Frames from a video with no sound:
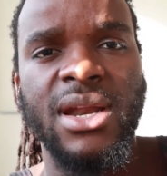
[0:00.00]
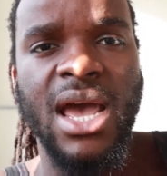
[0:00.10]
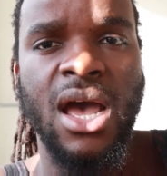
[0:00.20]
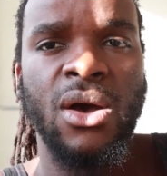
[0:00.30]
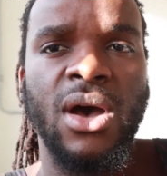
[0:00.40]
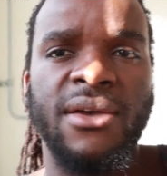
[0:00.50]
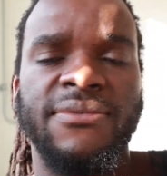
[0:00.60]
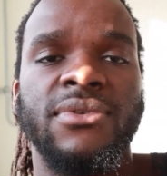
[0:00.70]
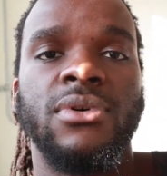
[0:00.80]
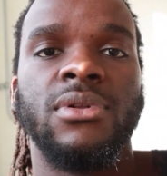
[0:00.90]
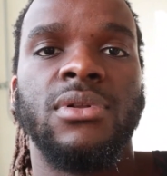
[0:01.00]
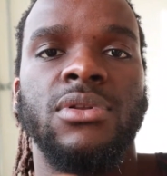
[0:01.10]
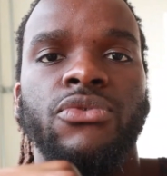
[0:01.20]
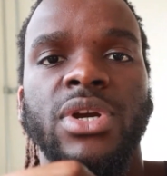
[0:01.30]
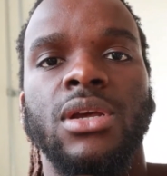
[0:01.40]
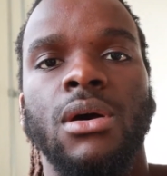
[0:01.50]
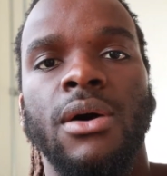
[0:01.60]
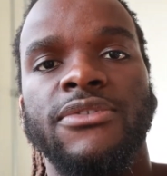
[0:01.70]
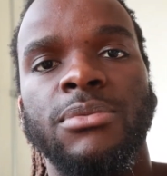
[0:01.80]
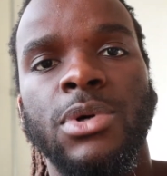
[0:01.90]
now I feel really
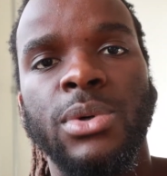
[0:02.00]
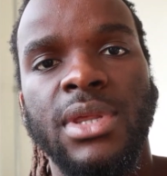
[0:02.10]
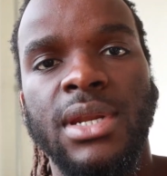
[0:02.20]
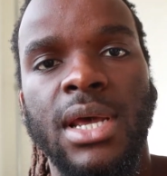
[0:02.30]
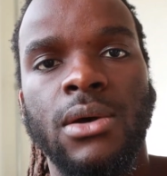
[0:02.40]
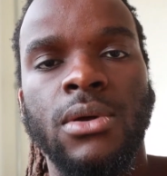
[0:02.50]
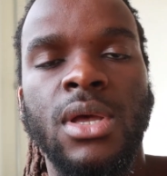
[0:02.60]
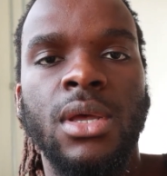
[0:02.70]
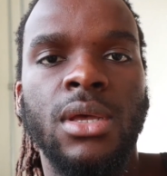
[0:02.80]
comfortable with it now.